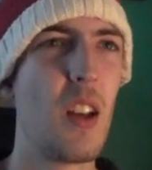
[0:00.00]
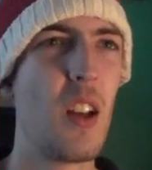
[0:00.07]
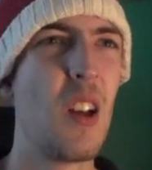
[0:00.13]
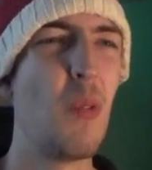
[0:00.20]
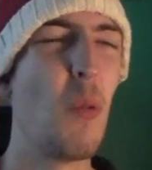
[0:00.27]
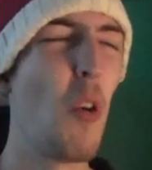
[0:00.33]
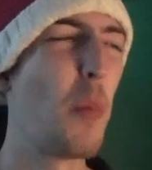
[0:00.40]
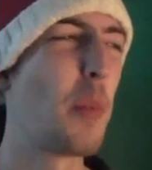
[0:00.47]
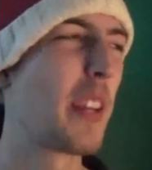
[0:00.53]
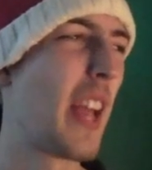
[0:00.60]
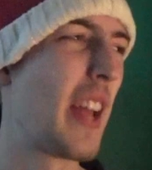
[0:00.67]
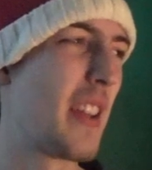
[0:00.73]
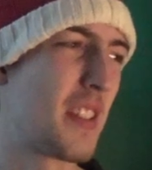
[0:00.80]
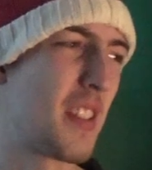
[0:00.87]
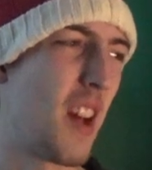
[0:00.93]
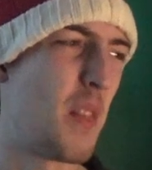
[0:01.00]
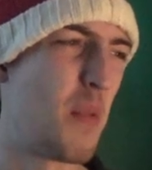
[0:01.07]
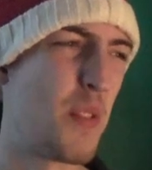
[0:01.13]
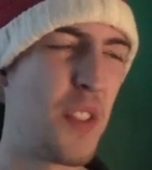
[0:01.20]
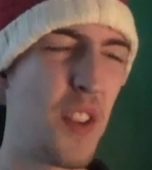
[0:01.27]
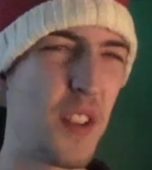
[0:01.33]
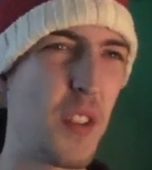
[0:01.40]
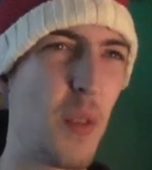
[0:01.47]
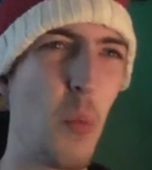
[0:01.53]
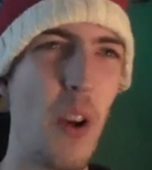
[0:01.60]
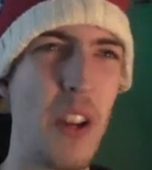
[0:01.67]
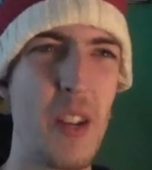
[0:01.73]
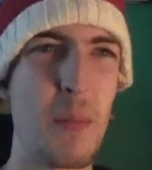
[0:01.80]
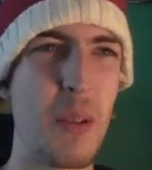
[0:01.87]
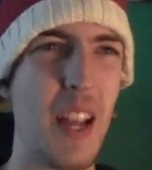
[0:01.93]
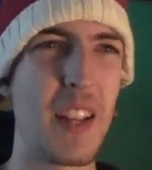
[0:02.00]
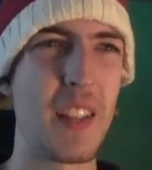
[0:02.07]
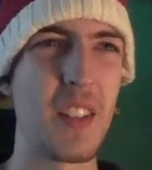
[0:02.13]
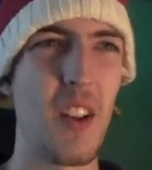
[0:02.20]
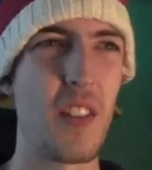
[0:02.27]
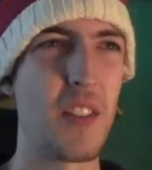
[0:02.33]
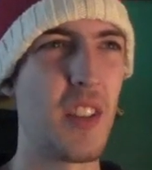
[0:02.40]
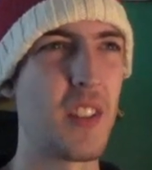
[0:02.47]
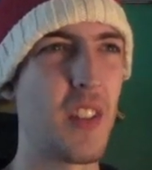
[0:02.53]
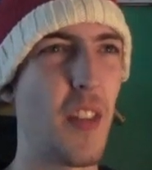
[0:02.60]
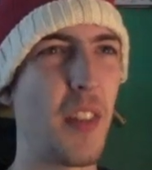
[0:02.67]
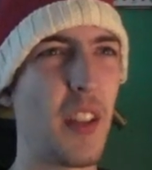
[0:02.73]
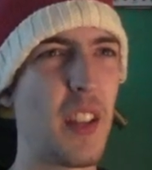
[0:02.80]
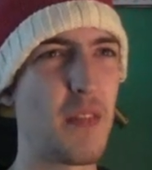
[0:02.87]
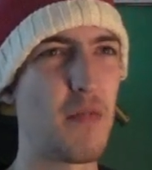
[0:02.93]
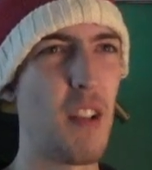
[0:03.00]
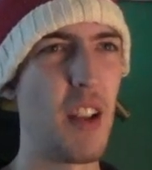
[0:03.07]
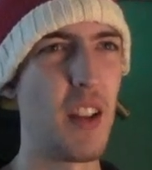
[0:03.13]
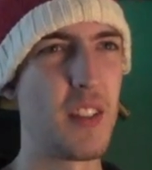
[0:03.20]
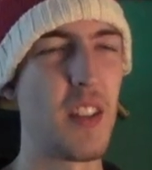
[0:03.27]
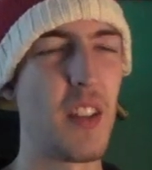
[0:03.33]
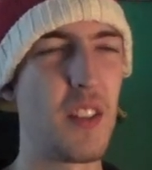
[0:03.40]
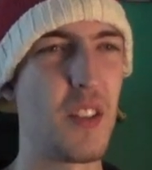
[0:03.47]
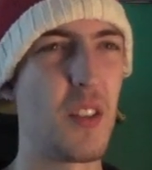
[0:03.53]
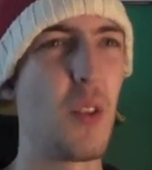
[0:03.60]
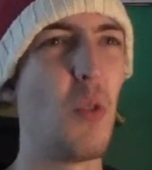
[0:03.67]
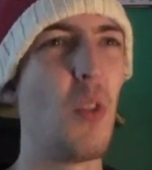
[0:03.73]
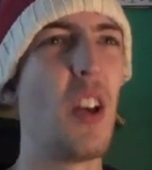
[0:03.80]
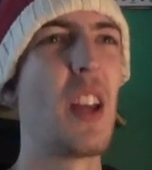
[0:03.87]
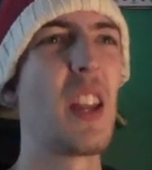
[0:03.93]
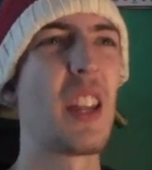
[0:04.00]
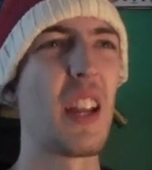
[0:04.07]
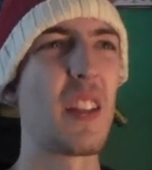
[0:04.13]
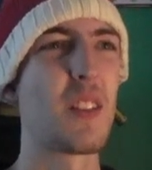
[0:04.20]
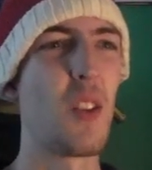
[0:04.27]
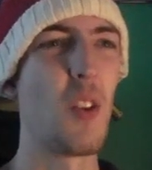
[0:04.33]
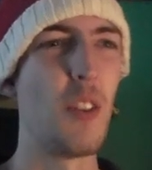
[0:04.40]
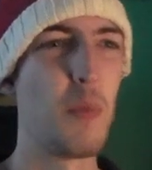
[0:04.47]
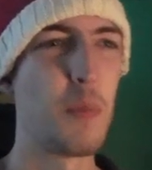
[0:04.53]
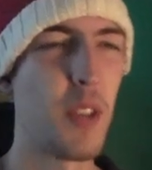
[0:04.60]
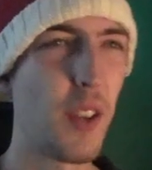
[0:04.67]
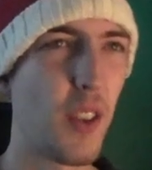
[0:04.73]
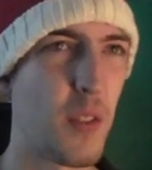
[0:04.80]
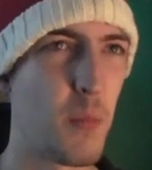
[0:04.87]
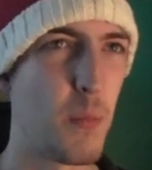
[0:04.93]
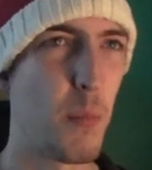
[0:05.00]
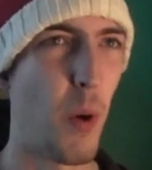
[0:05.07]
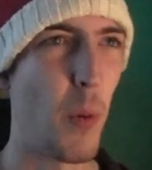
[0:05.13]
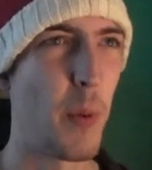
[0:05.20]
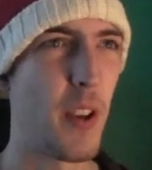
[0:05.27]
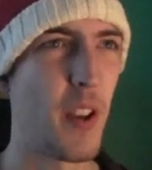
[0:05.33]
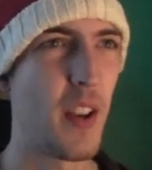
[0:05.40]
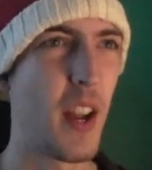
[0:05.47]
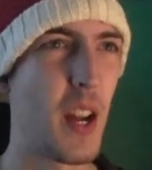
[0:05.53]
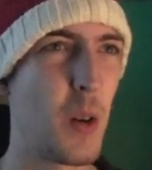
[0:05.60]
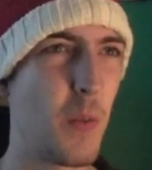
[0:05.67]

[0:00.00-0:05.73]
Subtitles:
Warp again is like just the way you play Scientists. I think it's really essential. You get two of them so you can bob in and out.